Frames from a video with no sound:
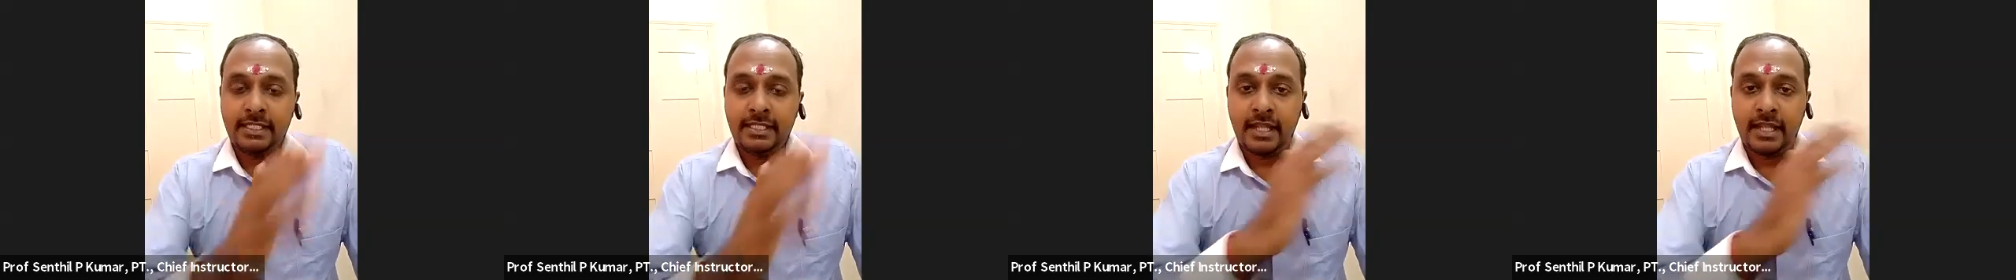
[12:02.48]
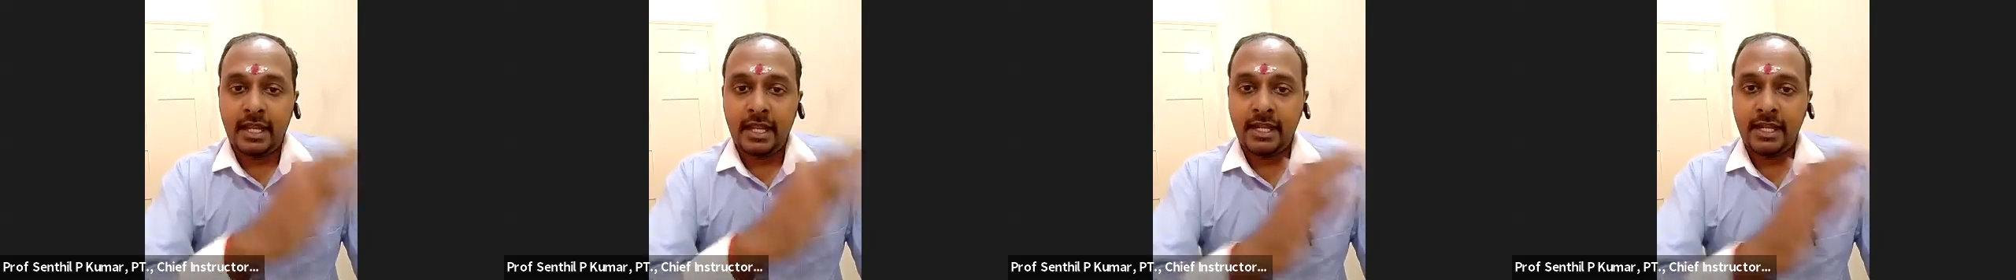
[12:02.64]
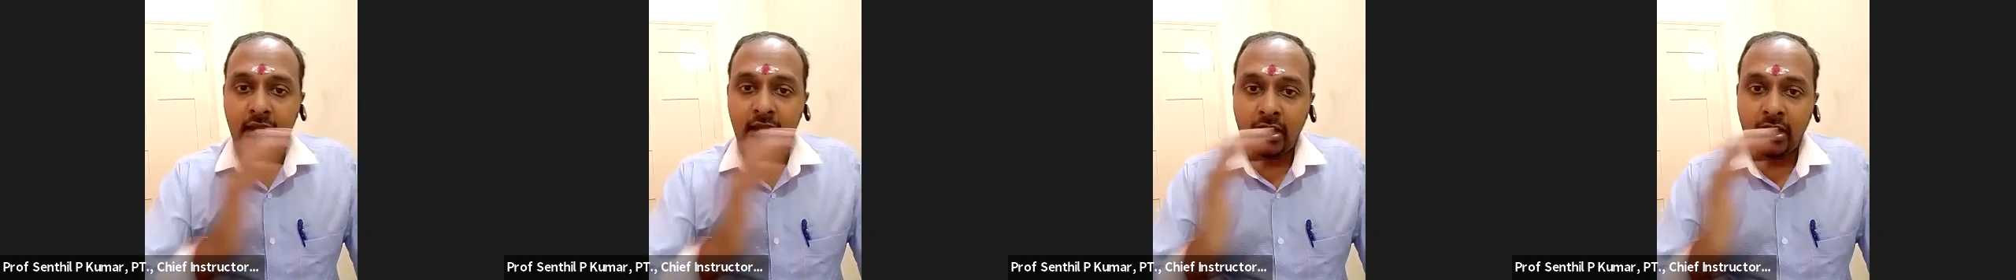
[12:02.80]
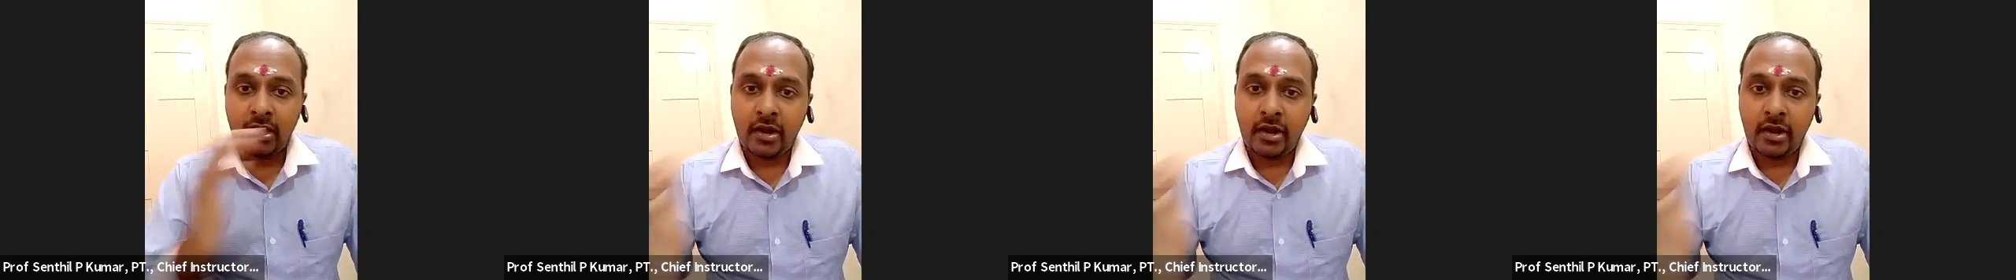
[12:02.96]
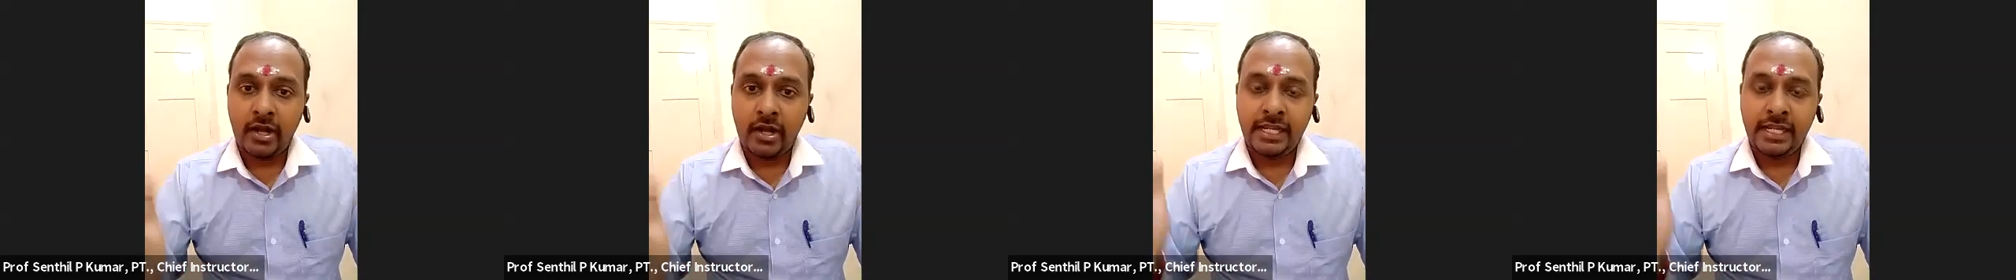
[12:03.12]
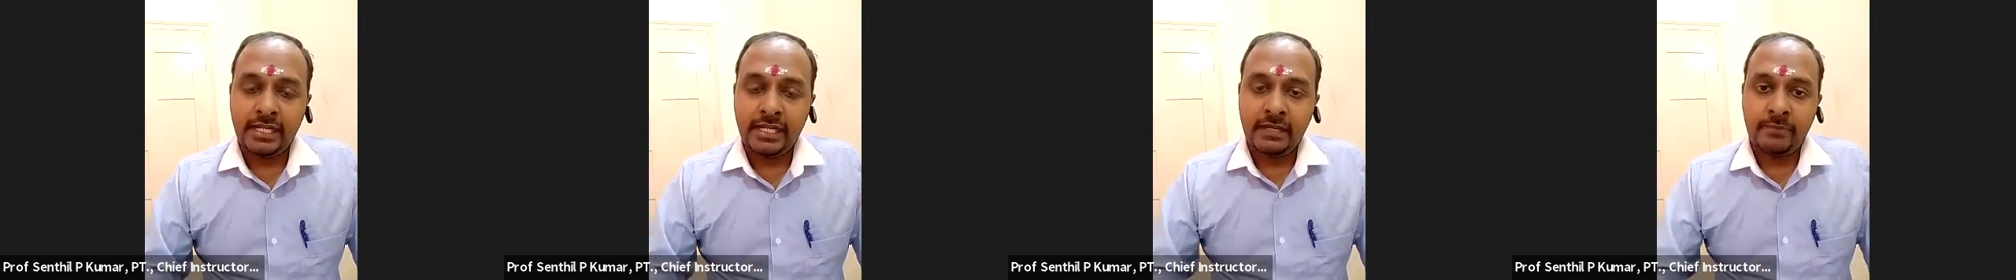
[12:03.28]
and
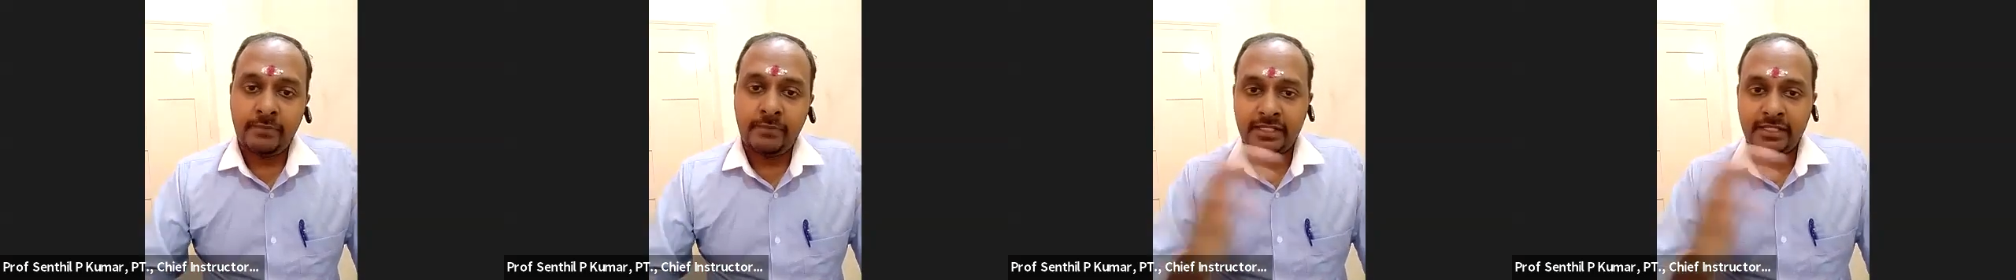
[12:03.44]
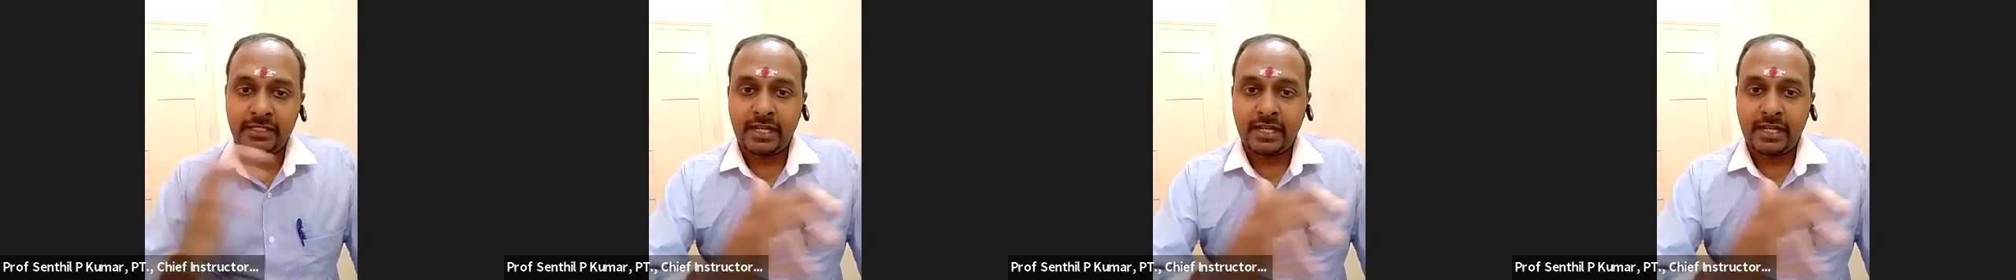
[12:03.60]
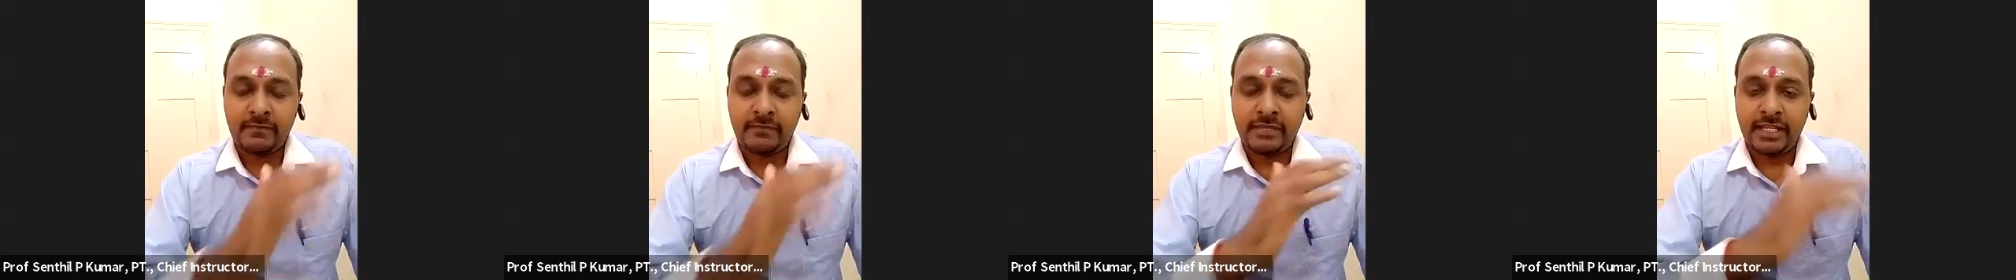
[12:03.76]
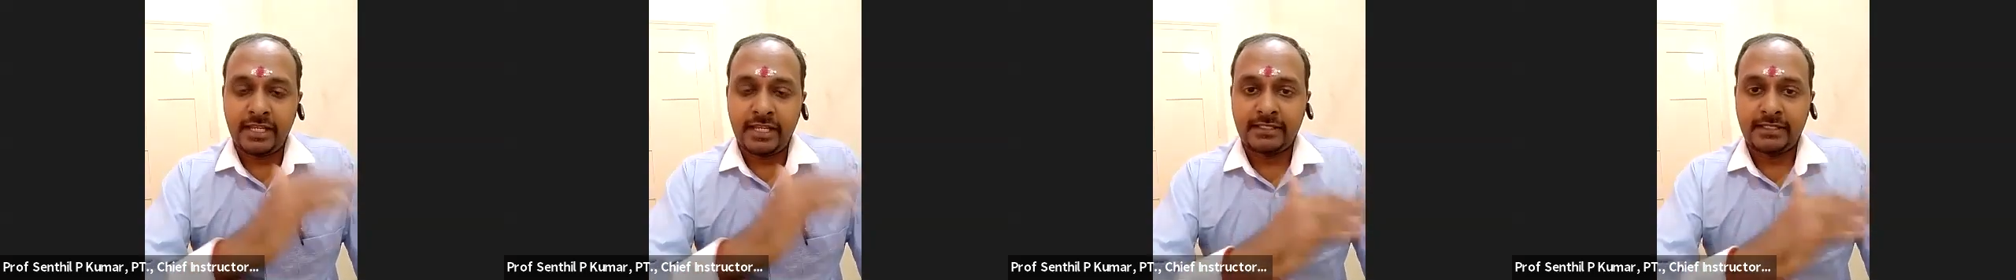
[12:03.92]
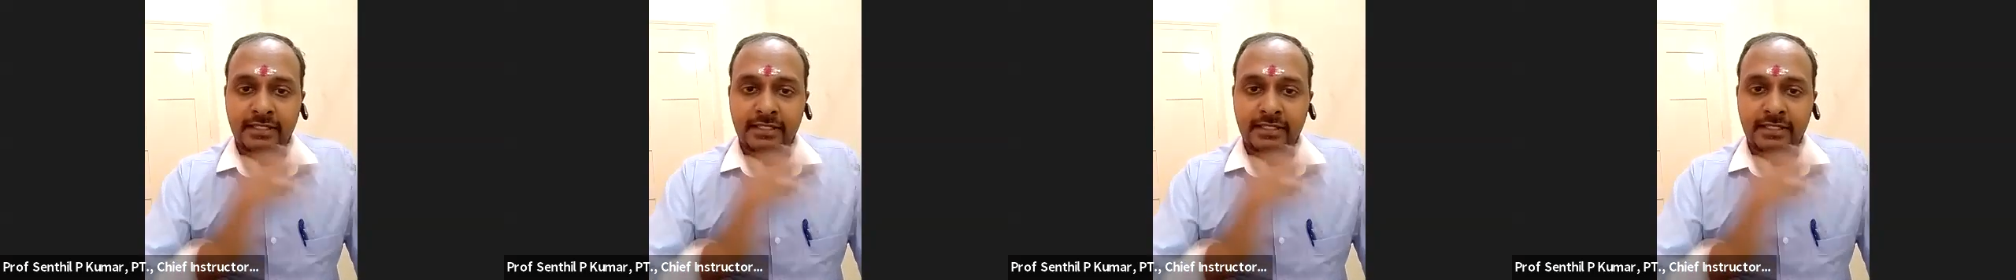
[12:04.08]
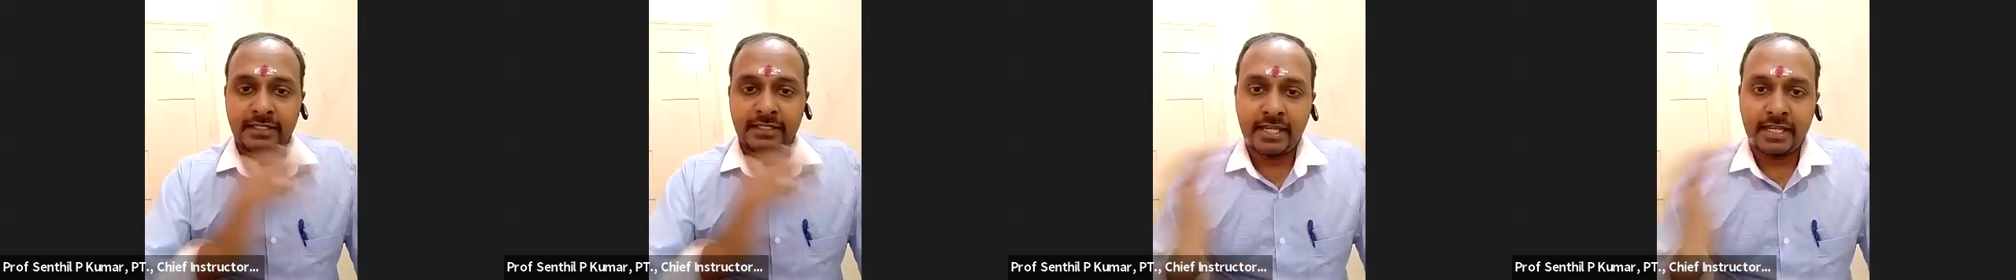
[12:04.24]
accordingly prescribe the
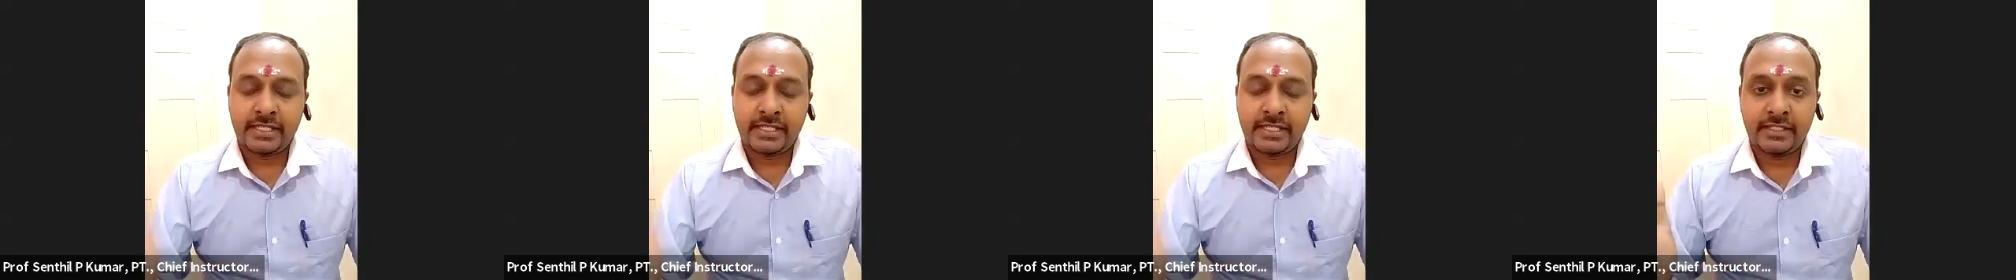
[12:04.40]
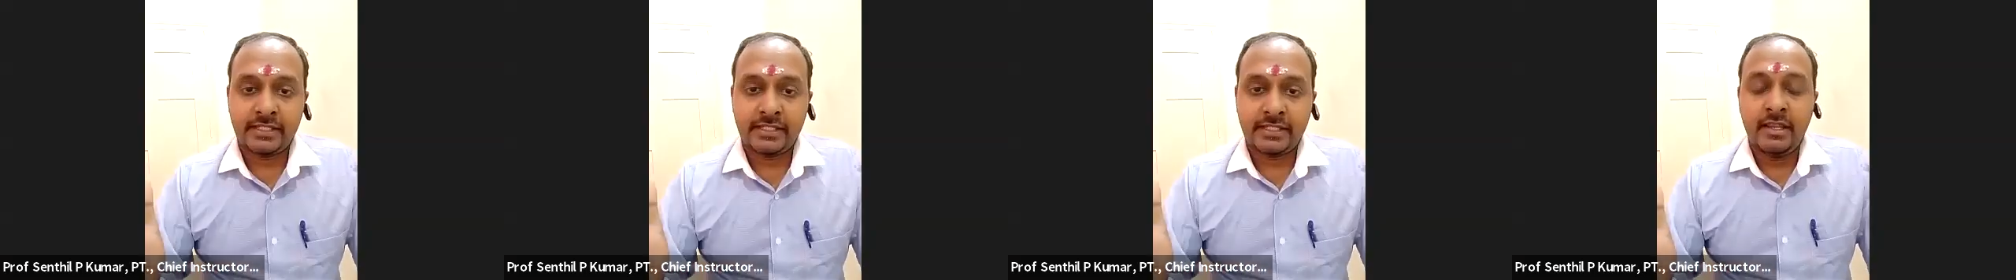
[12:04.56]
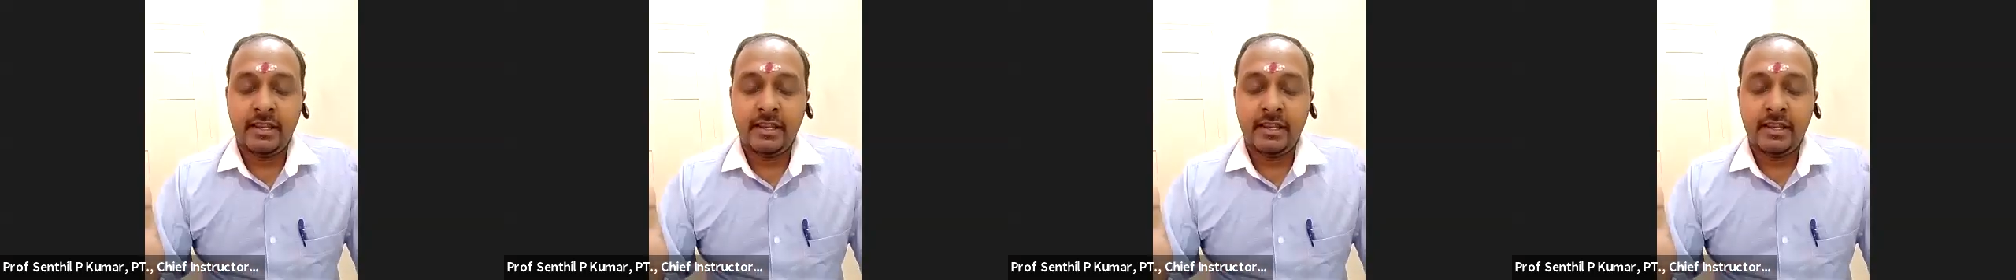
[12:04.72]
exercises.